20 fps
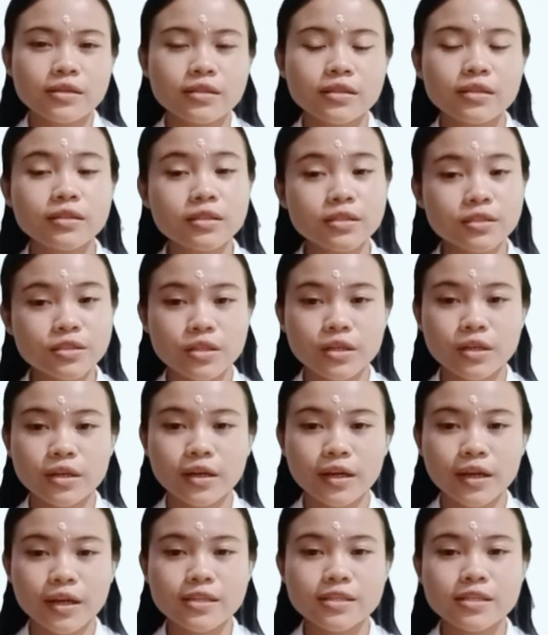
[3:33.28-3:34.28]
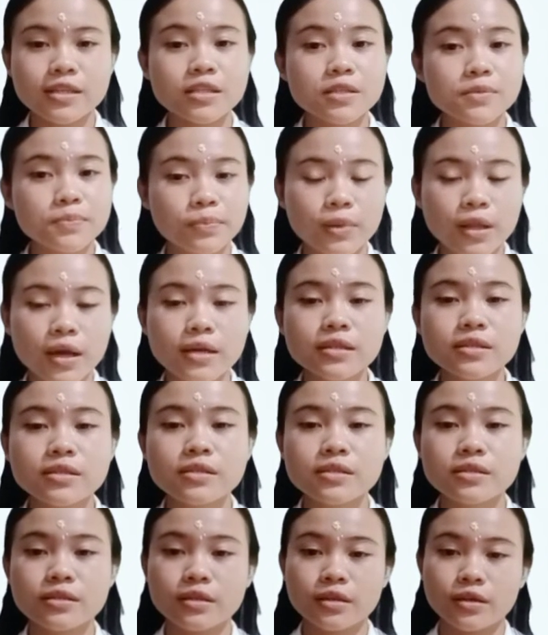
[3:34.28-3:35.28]
The teacher
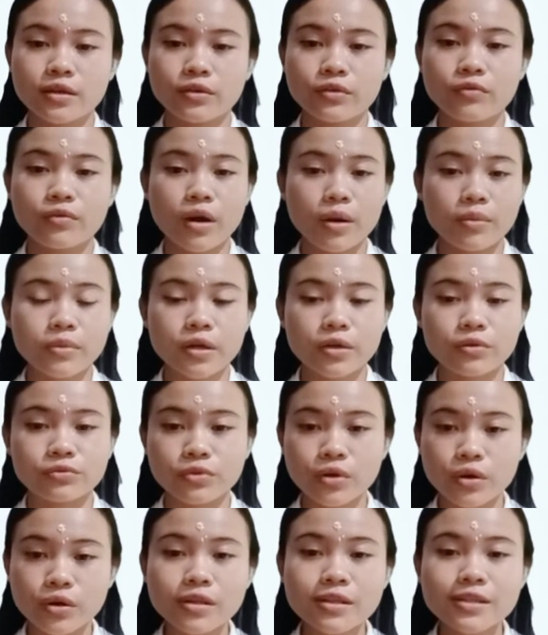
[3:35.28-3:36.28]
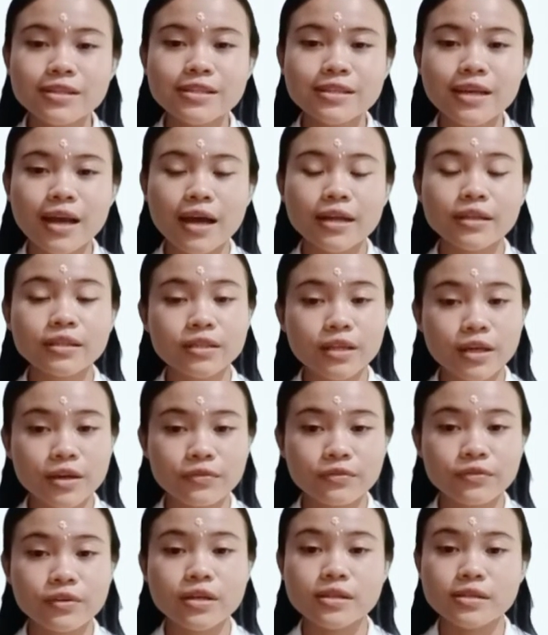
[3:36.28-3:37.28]
explains the grammar rules and
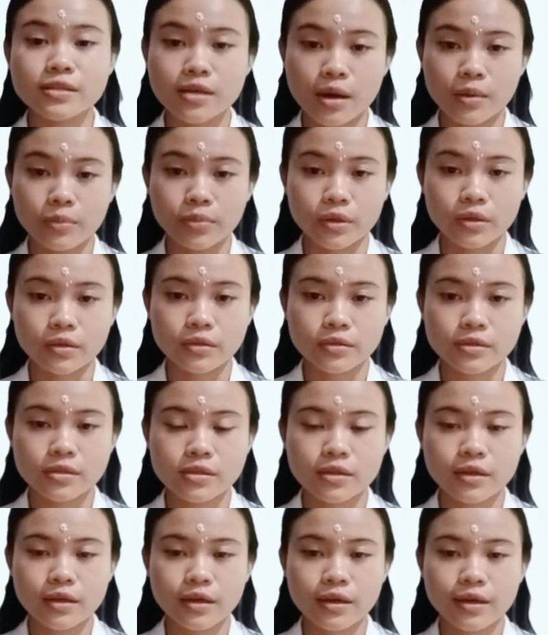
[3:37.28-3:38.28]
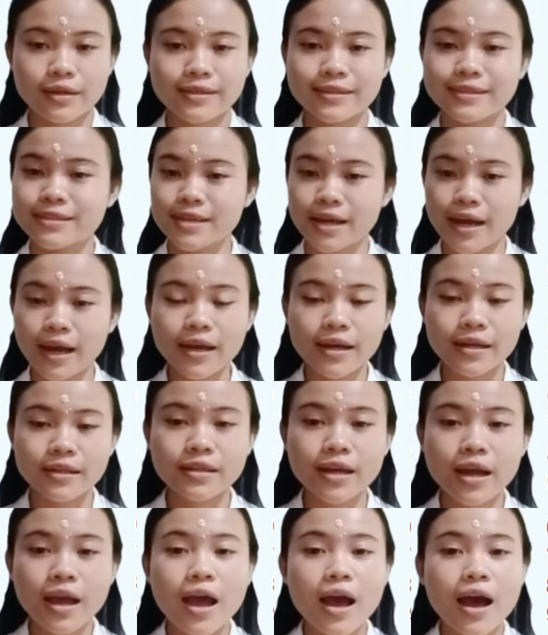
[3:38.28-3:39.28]
give the examples.
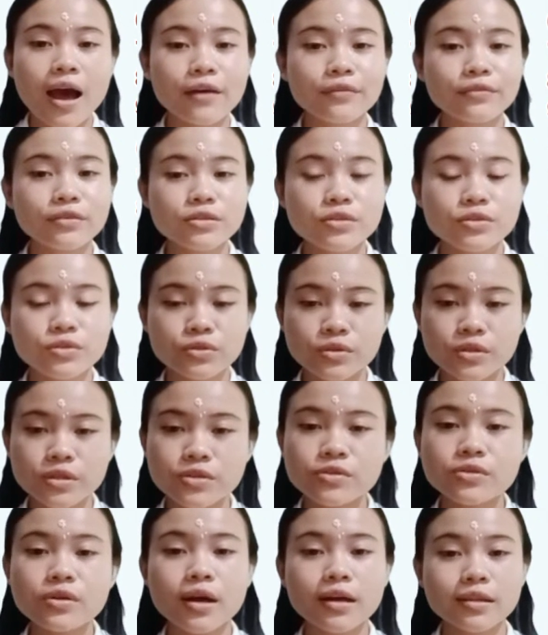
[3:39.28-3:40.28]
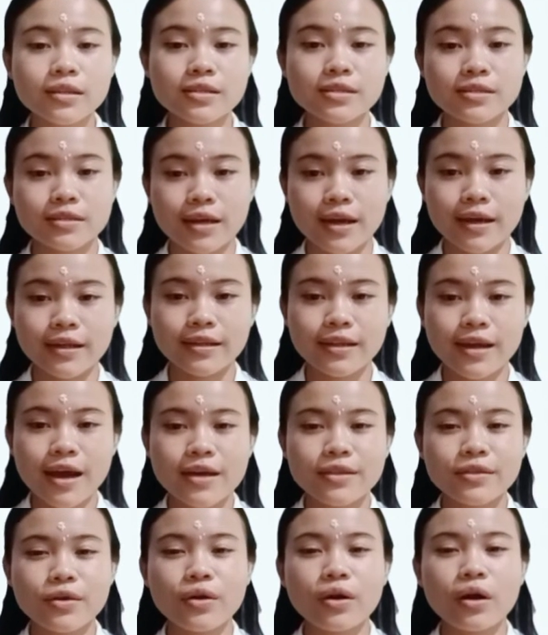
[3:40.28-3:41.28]
Then, after students understand,
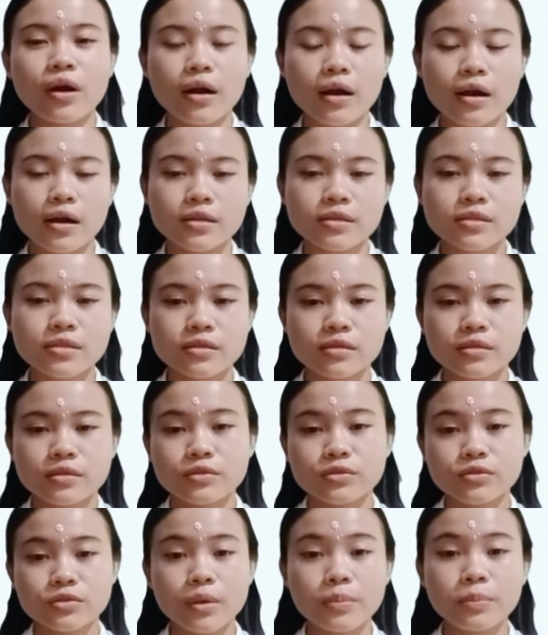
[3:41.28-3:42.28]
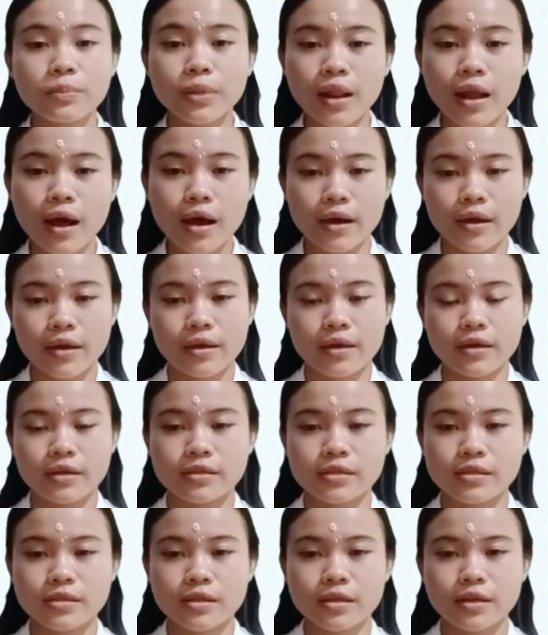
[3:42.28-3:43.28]
they are asked to apply
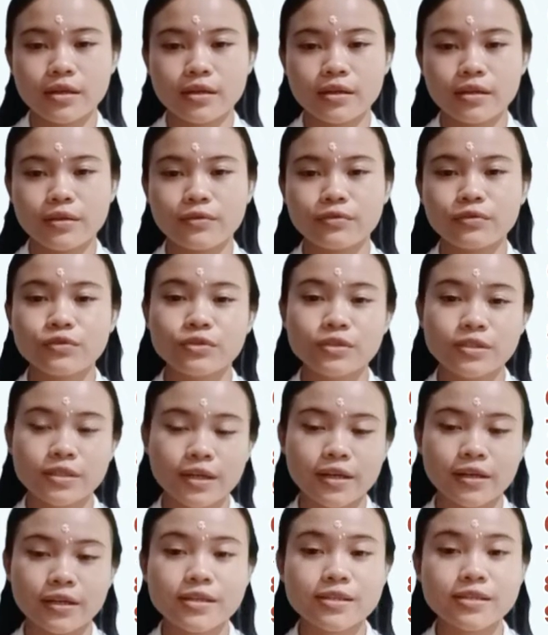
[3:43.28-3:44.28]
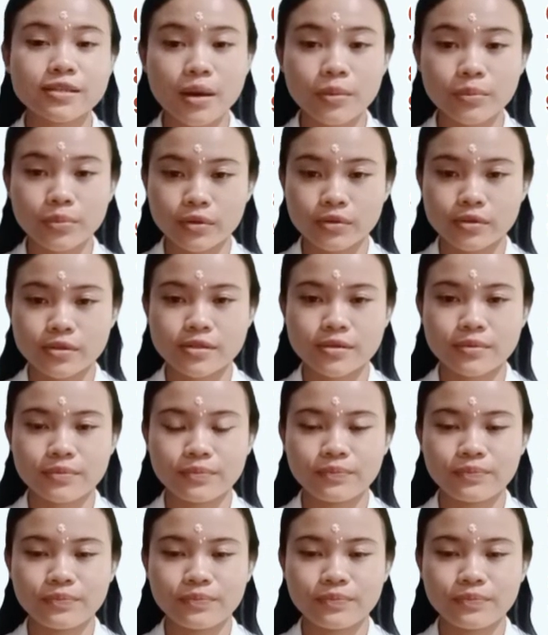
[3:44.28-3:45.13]
it to their examples.